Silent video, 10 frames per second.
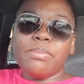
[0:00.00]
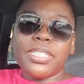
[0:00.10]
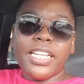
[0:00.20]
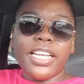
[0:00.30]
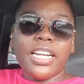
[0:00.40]

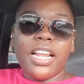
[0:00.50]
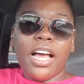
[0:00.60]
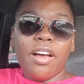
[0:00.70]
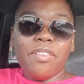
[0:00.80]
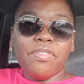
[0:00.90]
send
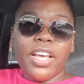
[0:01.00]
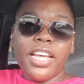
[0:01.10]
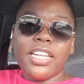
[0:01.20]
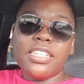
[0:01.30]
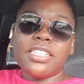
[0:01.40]
love,
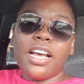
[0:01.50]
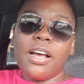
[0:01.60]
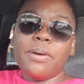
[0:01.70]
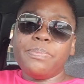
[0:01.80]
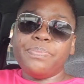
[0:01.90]
and
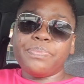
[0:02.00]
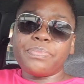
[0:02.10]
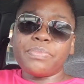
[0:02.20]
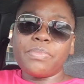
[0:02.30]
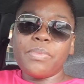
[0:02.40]

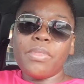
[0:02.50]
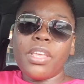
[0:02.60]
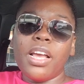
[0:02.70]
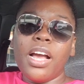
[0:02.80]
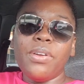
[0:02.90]

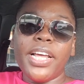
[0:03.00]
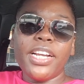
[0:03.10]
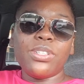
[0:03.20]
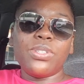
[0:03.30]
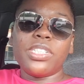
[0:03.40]
I
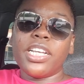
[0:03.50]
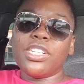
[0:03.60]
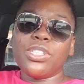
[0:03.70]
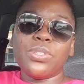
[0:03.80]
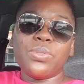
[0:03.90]
like to
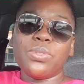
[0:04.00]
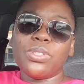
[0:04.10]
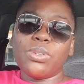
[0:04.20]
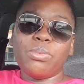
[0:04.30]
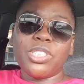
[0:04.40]
send you
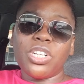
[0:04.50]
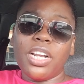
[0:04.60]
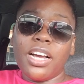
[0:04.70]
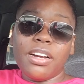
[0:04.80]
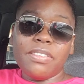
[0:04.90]
so much
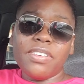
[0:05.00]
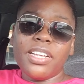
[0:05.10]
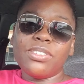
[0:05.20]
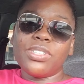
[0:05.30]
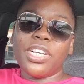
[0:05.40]
love
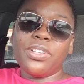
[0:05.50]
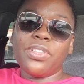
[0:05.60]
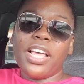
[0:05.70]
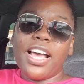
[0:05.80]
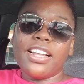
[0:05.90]
and to tell
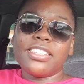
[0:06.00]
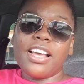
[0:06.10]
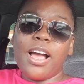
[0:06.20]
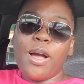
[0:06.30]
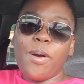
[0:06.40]
you that
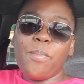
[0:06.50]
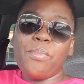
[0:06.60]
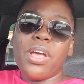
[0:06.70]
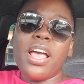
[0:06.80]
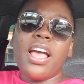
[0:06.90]

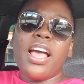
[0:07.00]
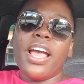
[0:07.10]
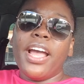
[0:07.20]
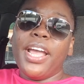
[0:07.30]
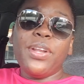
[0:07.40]

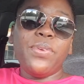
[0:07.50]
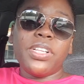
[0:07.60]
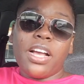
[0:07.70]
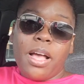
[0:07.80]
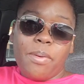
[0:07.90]
it
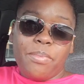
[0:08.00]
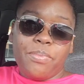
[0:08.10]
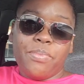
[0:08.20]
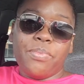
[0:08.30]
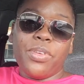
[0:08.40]
will come.
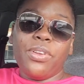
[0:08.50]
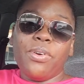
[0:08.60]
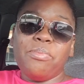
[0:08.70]
You know what I